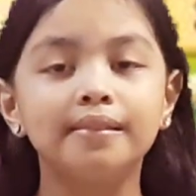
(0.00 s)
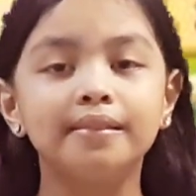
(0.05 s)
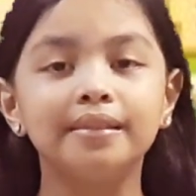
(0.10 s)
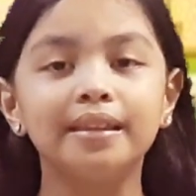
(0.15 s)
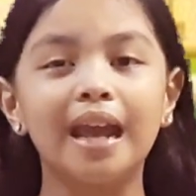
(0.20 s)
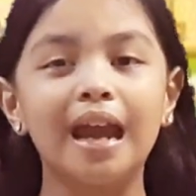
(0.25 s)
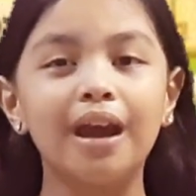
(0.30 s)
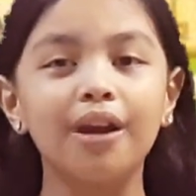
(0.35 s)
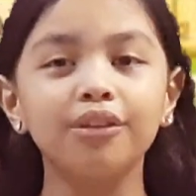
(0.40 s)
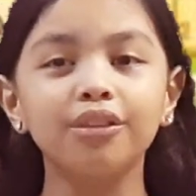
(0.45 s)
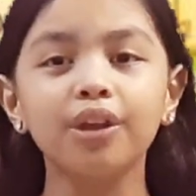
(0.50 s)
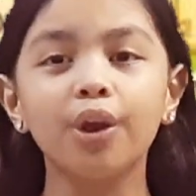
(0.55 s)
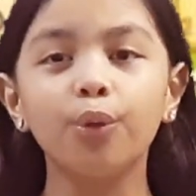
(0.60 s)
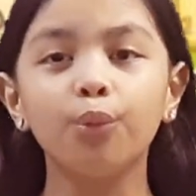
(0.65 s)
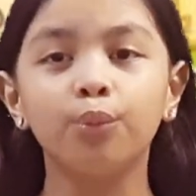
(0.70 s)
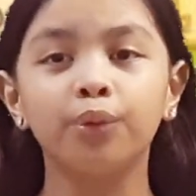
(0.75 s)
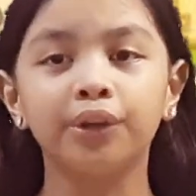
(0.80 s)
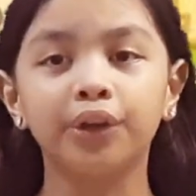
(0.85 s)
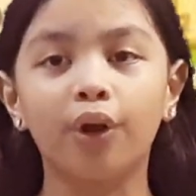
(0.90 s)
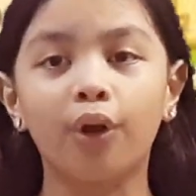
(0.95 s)
Now
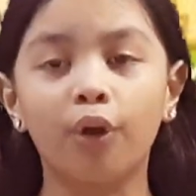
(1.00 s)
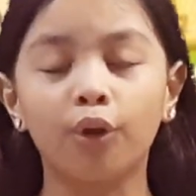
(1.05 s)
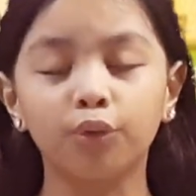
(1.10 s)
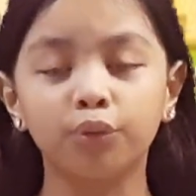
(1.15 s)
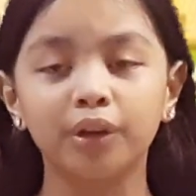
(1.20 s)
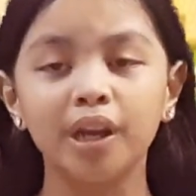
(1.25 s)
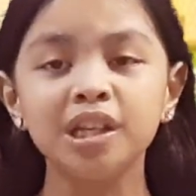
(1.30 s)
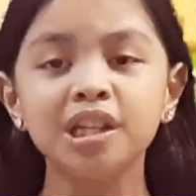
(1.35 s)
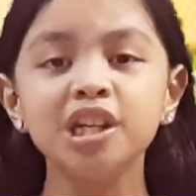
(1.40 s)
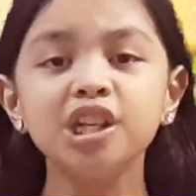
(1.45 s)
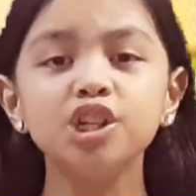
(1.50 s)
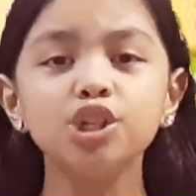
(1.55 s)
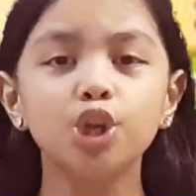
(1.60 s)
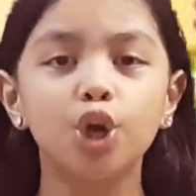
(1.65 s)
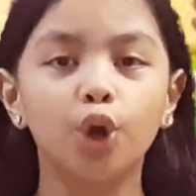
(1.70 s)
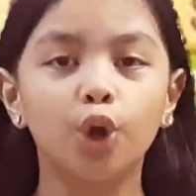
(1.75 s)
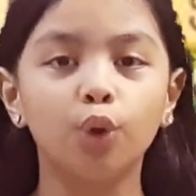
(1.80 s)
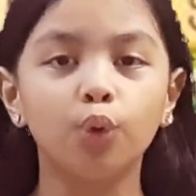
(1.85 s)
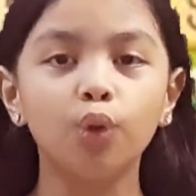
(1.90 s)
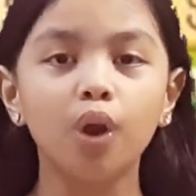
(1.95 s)
that we already
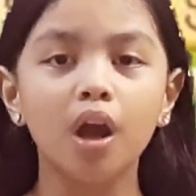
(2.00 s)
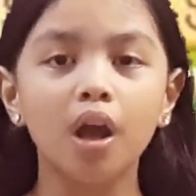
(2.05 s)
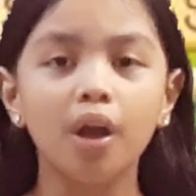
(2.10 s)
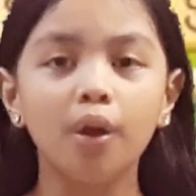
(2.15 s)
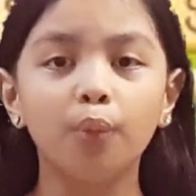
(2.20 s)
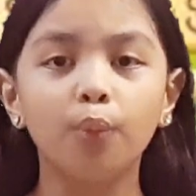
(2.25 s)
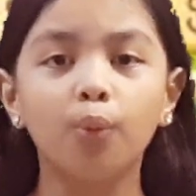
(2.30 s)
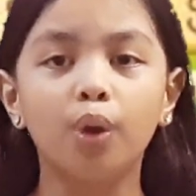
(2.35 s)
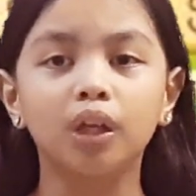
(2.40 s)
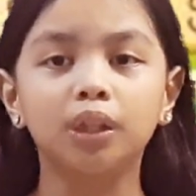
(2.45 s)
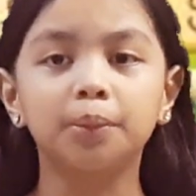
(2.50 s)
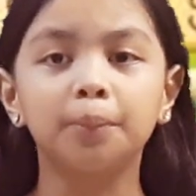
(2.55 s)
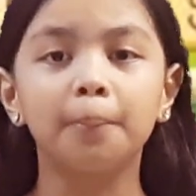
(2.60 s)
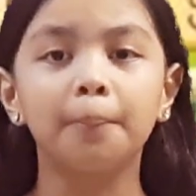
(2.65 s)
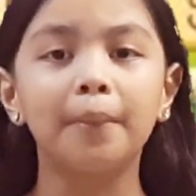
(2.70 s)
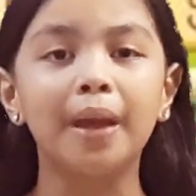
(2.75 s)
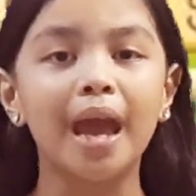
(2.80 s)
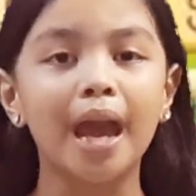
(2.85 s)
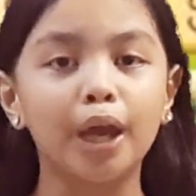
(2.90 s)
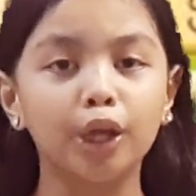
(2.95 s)
know what
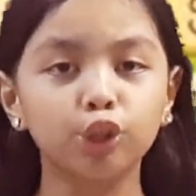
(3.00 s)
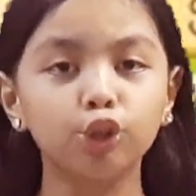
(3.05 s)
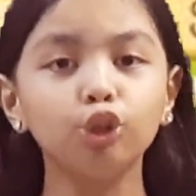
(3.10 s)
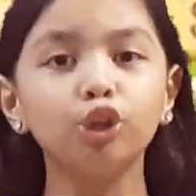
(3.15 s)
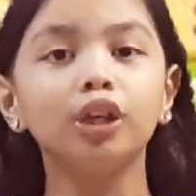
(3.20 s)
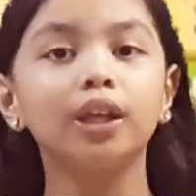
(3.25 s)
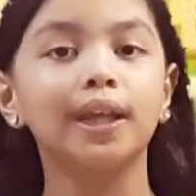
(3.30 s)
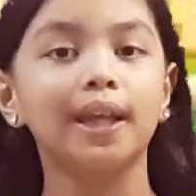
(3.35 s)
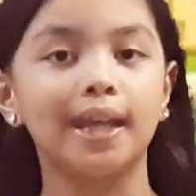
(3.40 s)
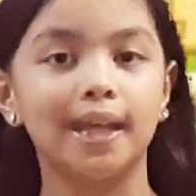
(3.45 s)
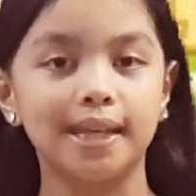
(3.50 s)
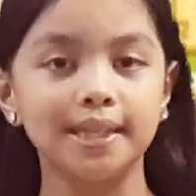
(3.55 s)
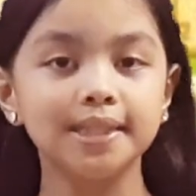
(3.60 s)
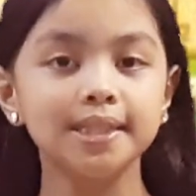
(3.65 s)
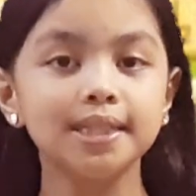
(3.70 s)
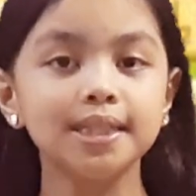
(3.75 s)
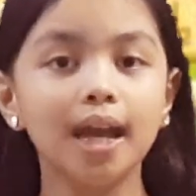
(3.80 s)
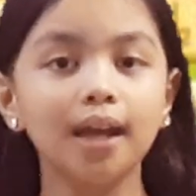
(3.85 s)
matter is